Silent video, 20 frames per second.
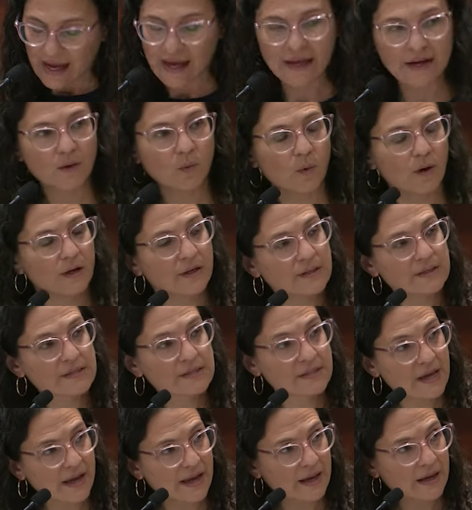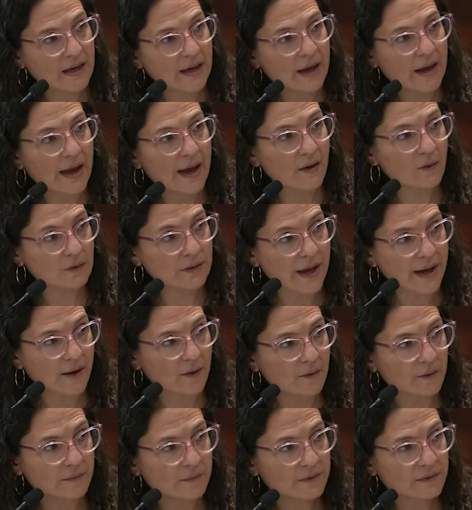and I want to say out
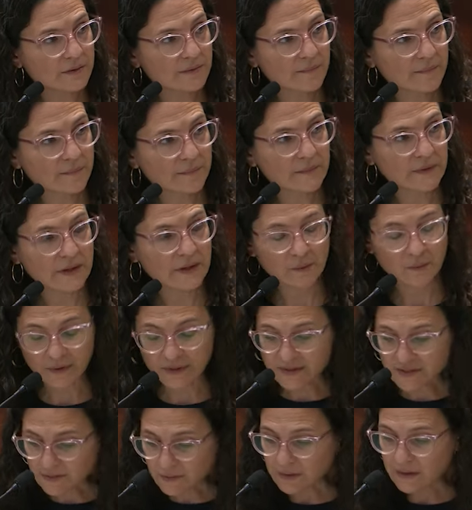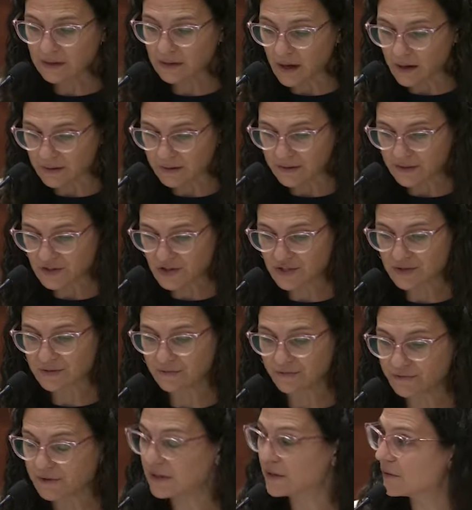loud, I want to acknowledge the
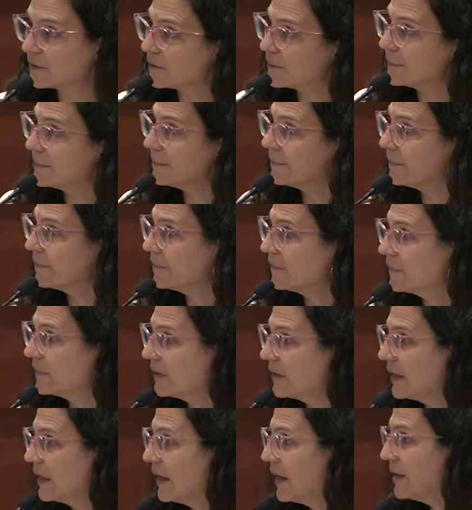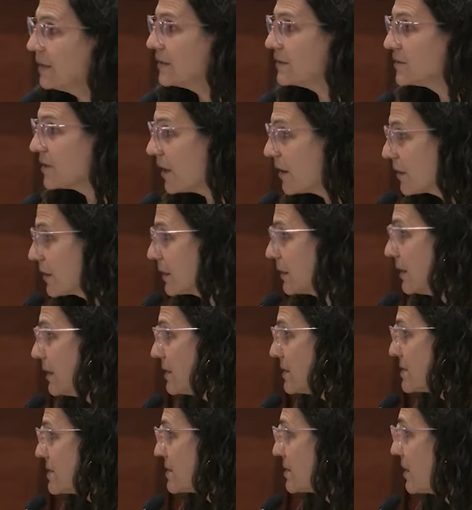fear and the
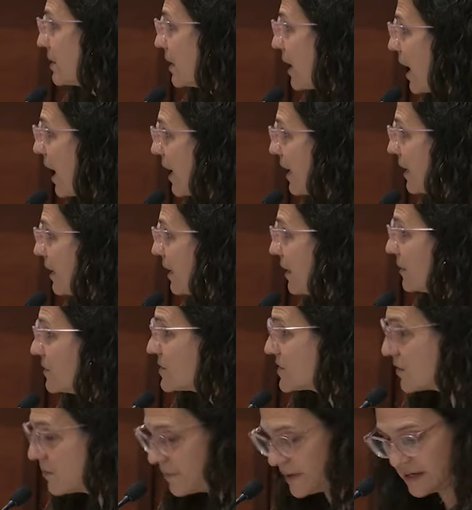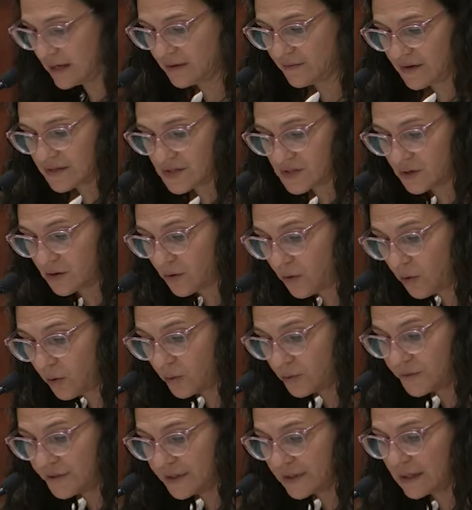darkness that I and so many of us are
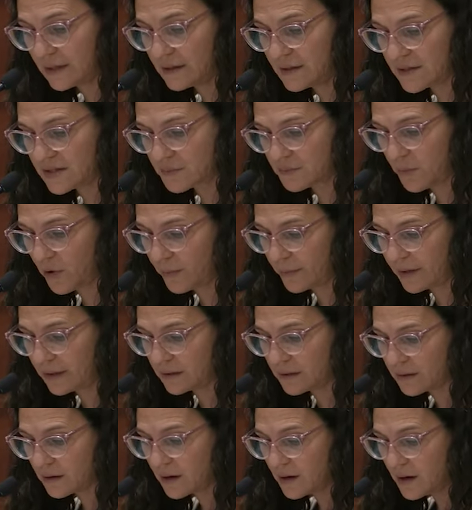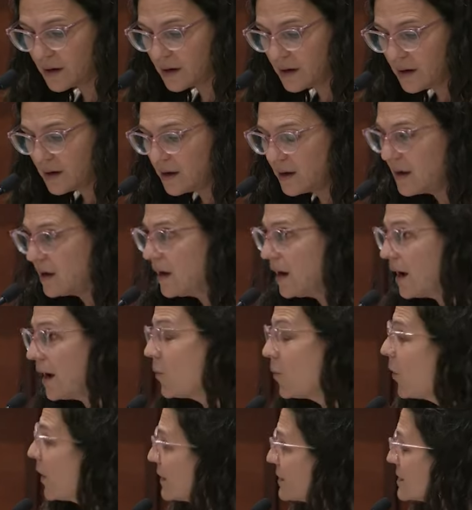holding in this moment. I
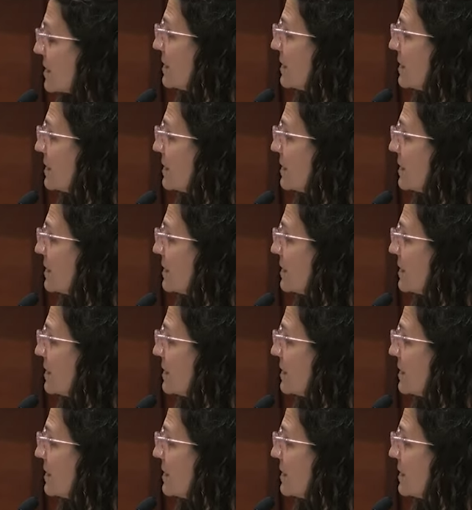want